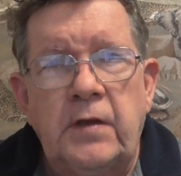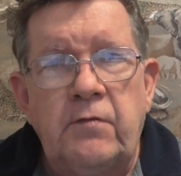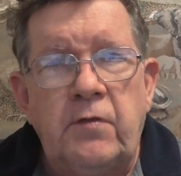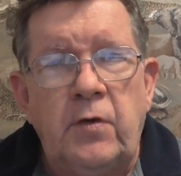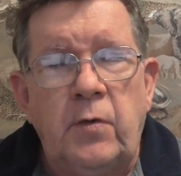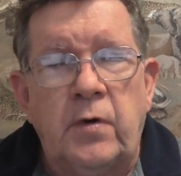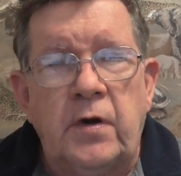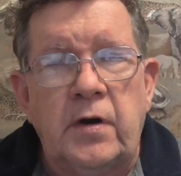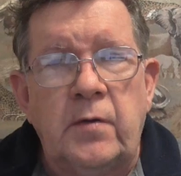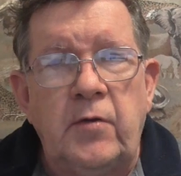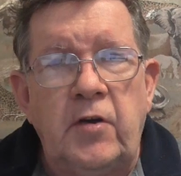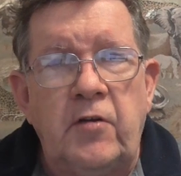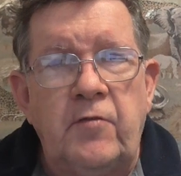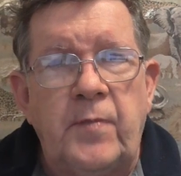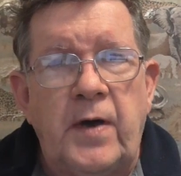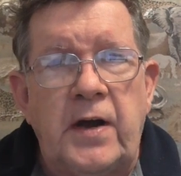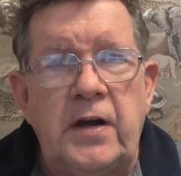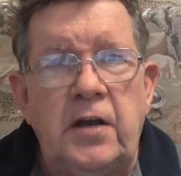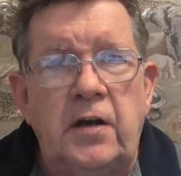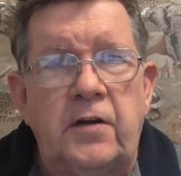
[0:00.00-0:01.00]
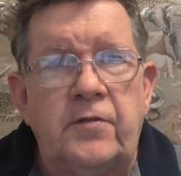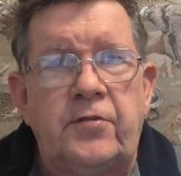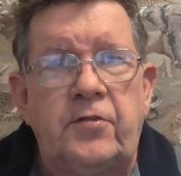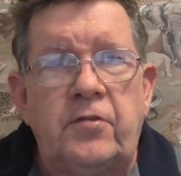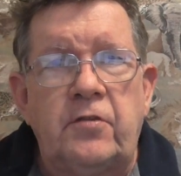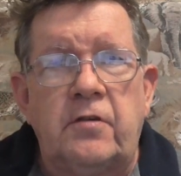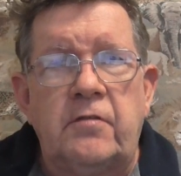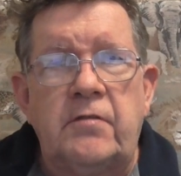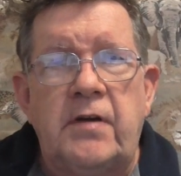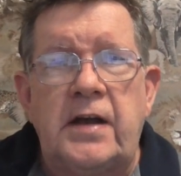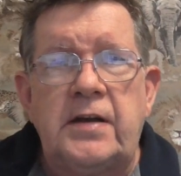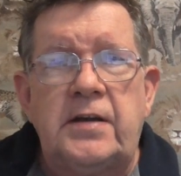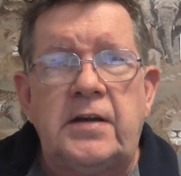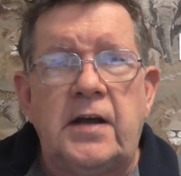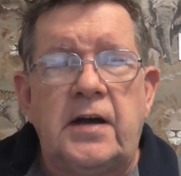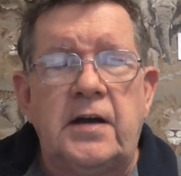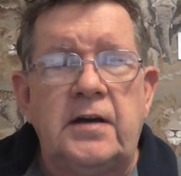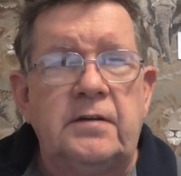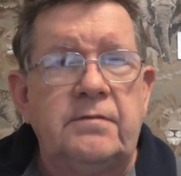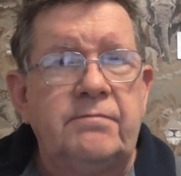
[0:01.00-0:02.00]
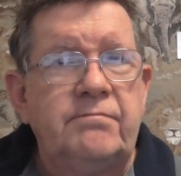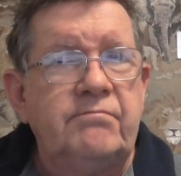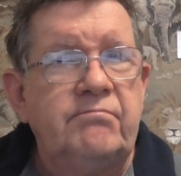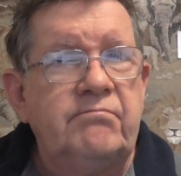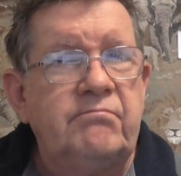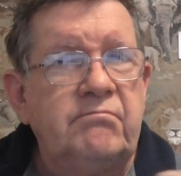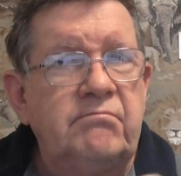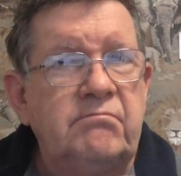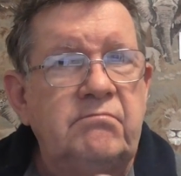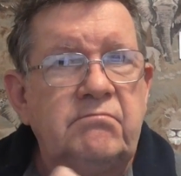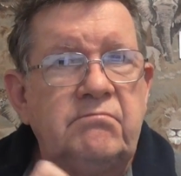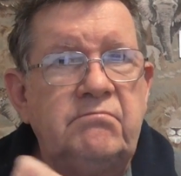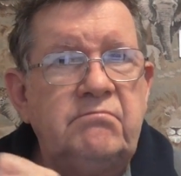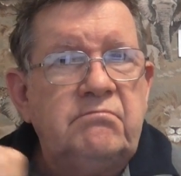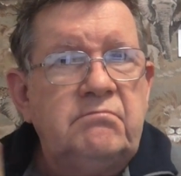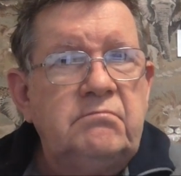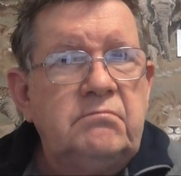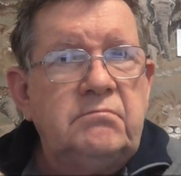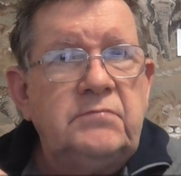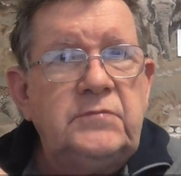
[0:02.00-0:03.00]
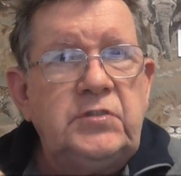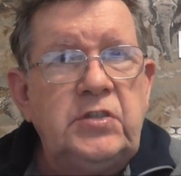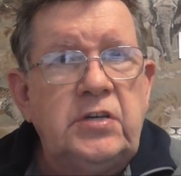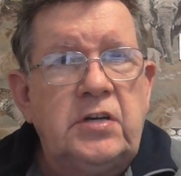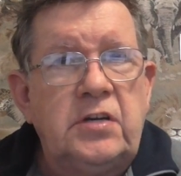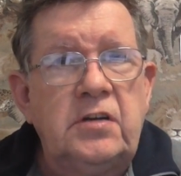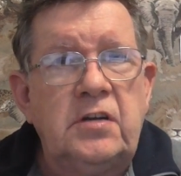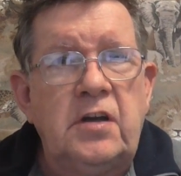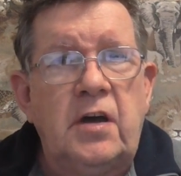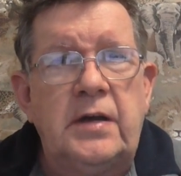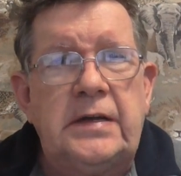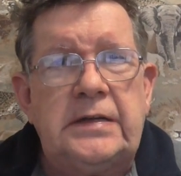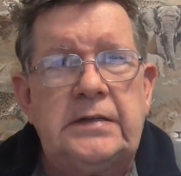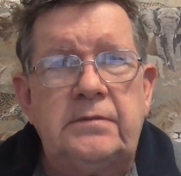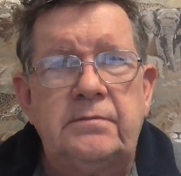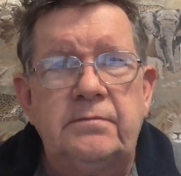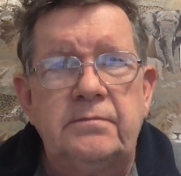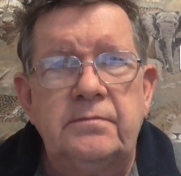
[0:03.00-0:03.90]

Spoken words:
If you want to move money offshore right now, you can do it.